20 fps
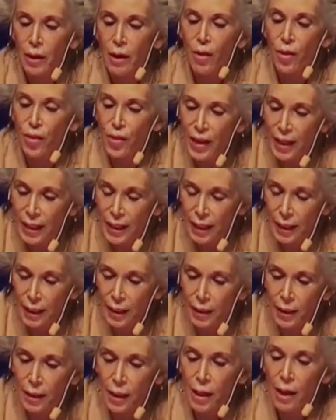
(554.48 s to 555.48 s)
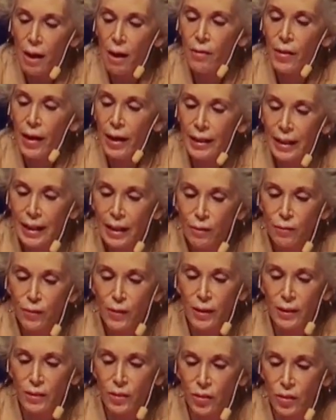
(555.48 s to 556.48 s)
thinking that if
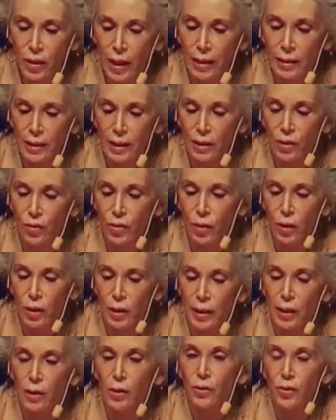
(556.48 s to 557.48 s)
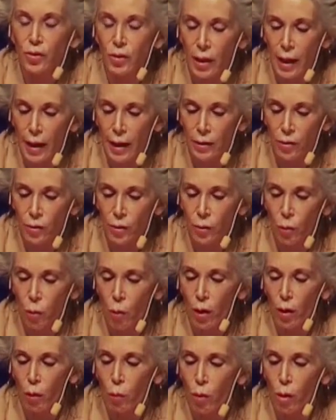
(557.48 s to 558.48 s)
consent is the legal standard,
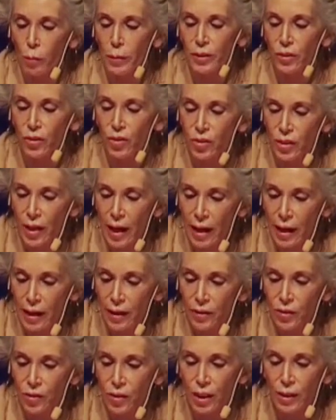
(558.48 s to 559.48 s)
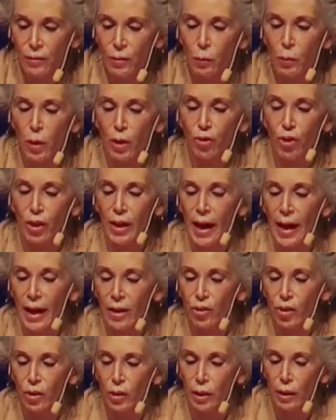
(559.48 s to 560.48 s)
what a woman says, even what she
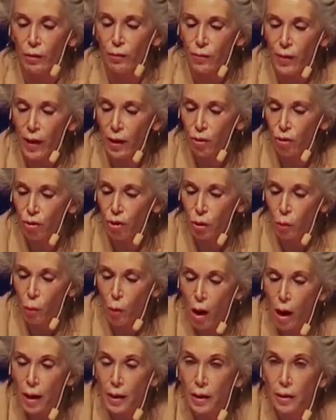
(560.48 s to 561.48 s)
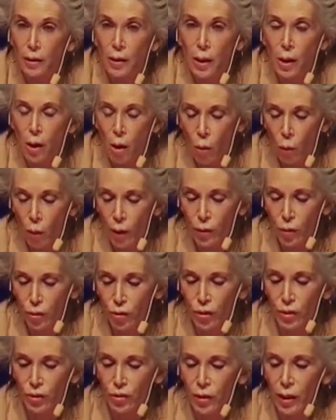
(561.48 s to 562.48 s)
actually felt she wanted, whether
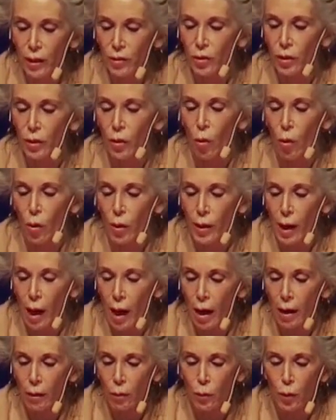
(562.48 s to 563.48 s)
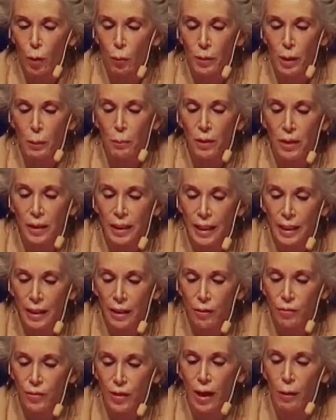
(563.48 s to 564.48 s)
she says it or not, will be
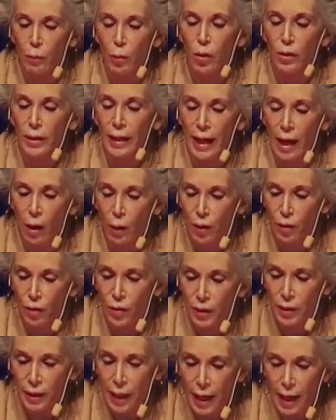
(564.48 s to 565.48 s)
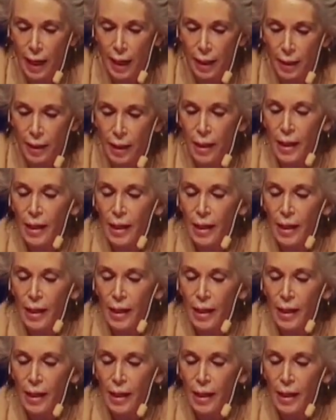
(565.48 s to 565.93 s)
believed and will carry the day.